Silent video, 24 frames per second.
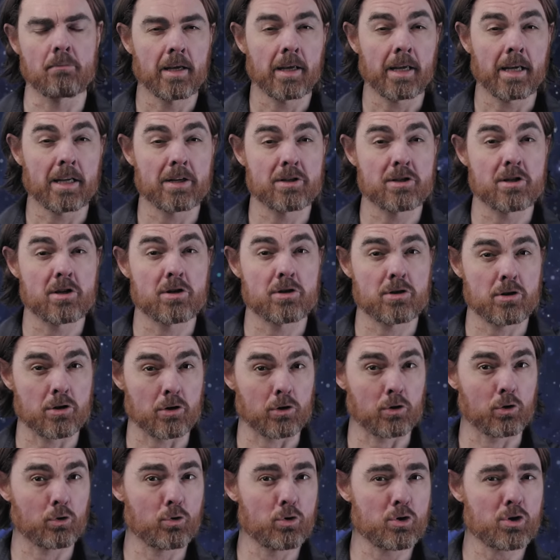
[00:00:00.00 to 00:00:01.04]
Its
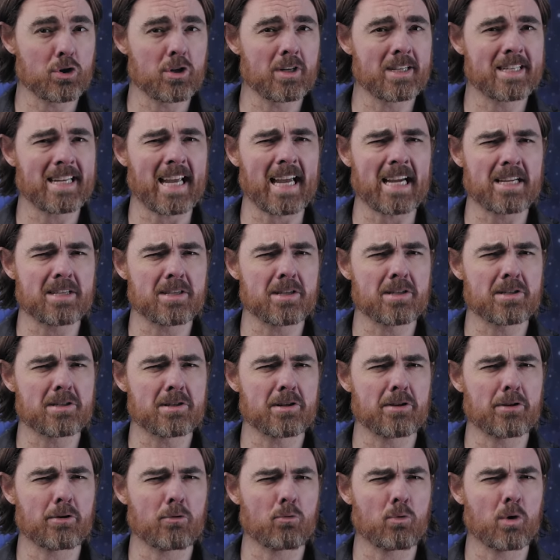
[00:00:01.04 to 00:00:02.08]
solution takes us
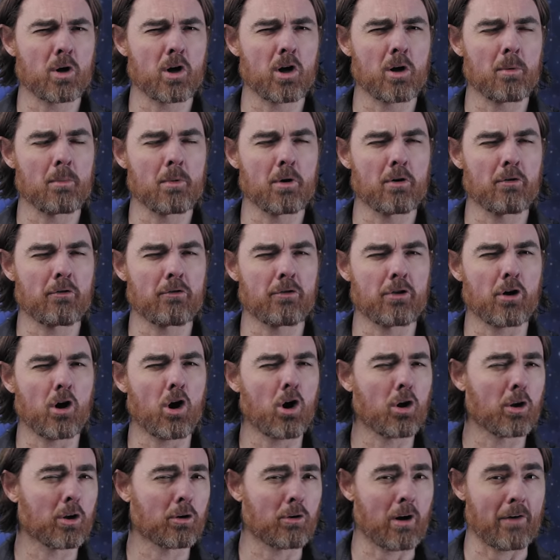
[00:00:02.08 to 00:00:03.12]
to the realm of the
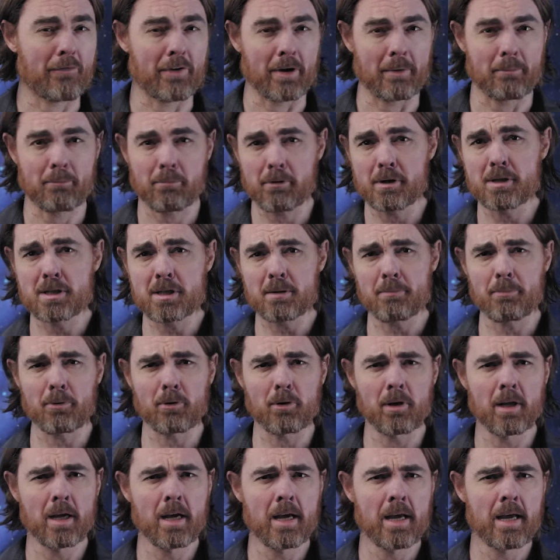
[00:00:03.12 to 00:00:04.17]
holographic
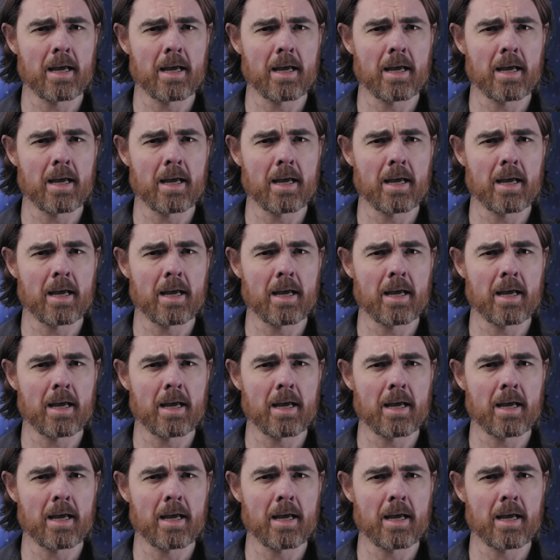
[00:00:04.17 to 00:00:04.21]
principle,